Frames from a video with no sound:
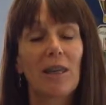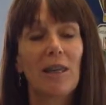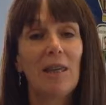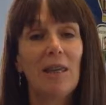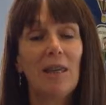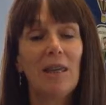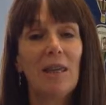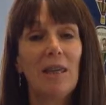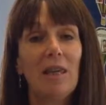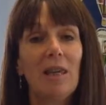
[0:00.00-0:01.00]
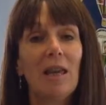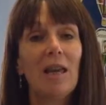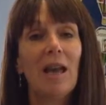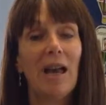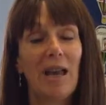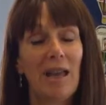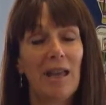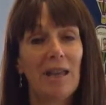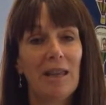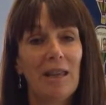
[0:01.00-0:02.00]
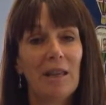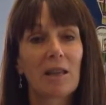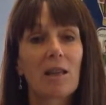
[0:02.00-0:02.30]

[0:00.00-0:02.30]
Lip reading: e, a.